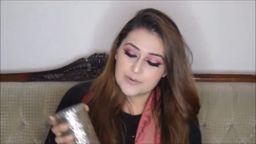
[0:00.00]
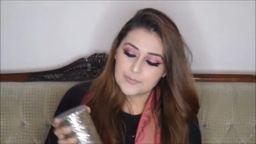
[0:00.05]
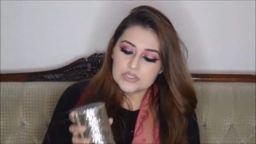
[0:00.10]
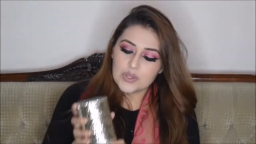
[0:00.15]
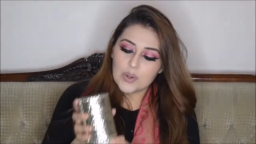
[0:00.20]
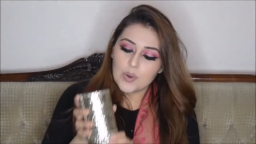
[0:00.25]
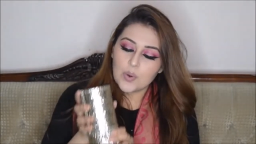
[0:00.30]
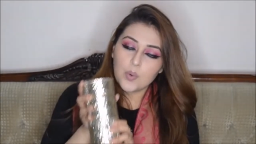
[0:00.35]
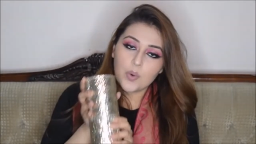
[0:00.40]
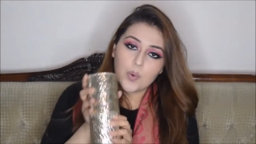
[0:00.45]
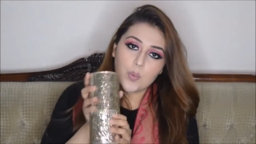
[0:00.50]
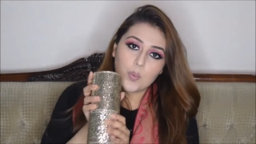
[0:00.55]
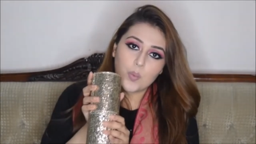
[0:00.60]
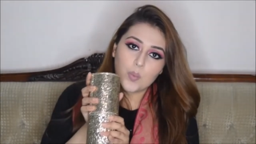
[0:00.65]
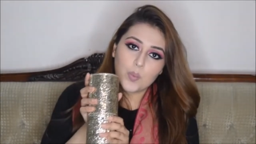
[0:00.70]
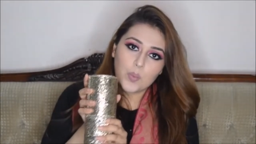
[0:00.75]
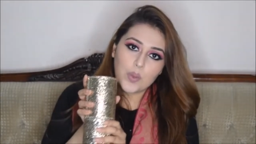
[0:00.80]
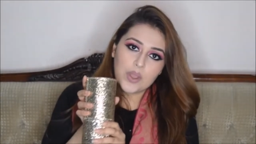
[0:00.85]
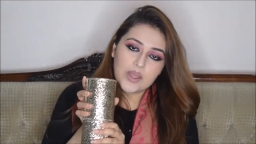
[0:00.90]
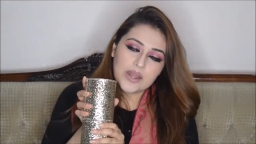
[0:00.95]
So
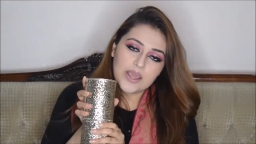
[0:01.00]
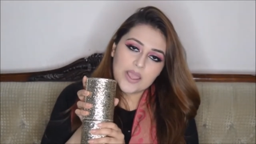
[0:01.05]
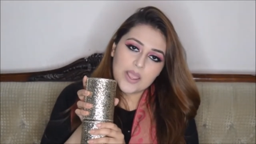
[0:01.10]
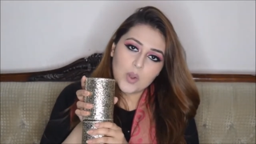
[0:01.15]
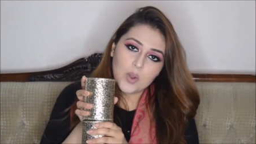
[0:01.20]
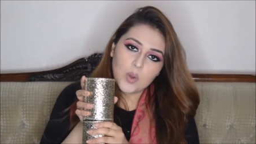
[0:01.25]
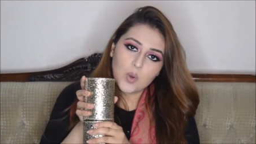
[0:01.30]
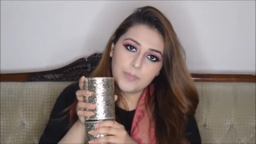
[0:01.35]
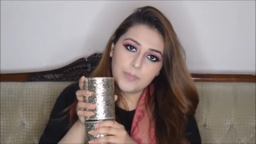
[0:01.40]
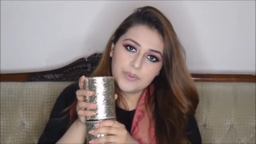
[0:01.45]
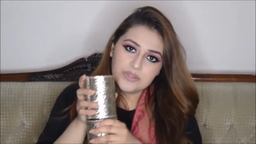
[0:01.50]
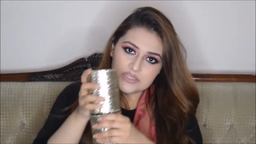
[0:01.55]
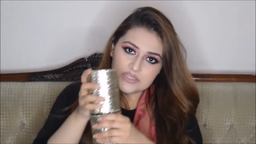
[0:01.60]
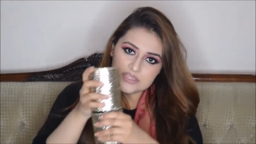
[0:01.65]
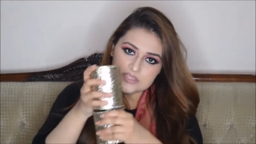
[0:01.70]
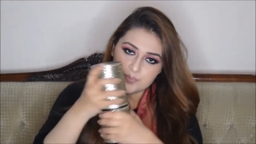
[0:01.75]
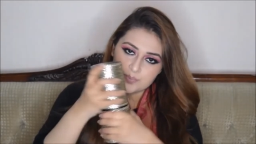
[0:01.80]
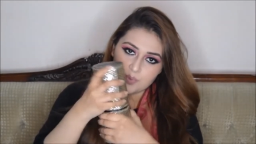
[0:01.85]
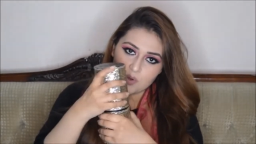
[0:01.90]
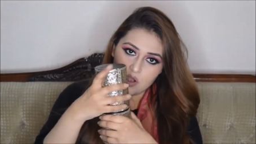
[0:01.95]
when I open
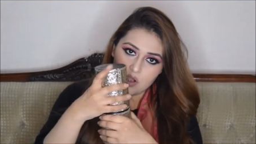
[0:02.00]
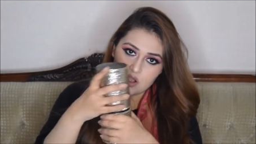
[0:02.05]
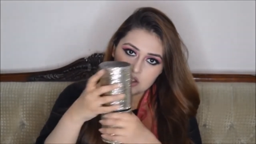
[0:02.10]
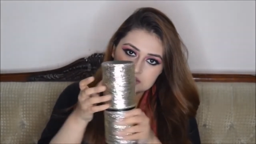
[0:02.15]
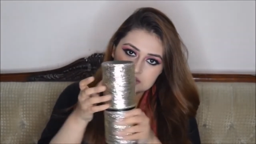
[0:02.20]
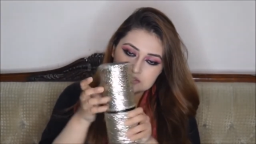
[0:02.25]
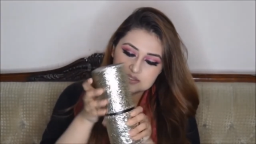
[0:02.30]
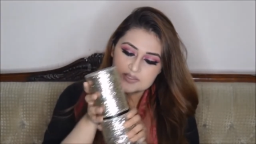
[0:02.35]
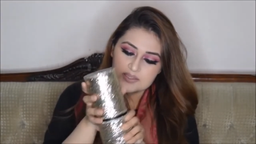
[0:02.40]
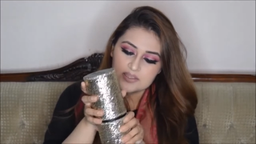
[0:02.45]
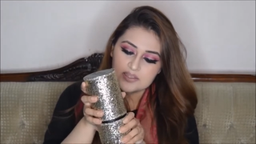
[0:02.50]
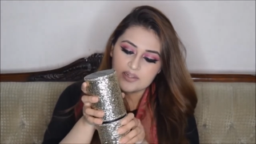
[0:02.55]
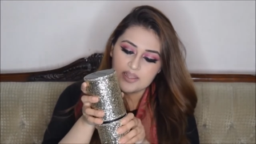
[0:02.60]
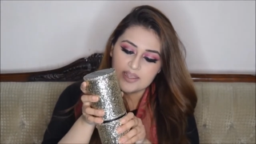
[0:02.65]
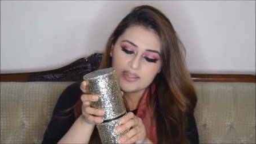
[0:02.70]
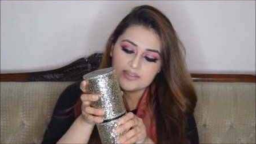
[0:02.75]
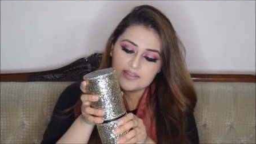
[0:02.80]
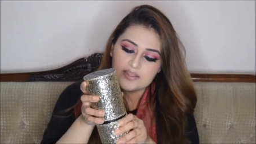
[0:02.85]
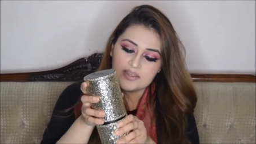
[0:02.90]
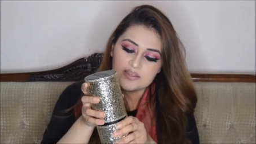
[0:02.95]
this box
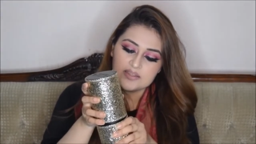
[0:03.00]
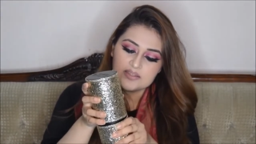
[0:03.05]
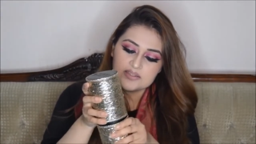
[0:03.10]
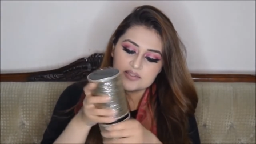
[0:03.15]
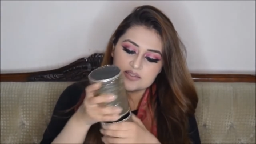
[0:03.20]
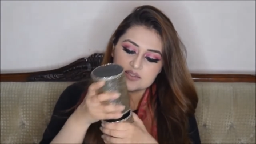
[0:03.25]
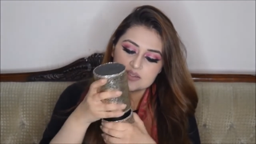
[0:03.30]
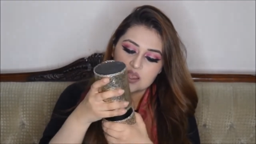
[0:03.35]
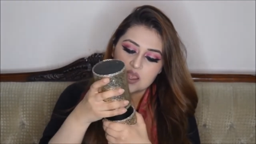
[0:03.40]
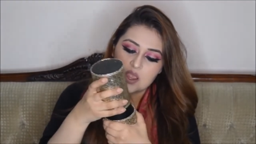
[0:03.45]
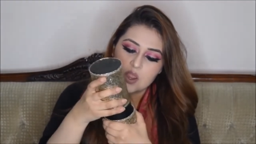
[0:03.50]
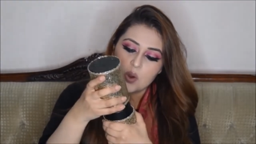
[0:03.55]
like this,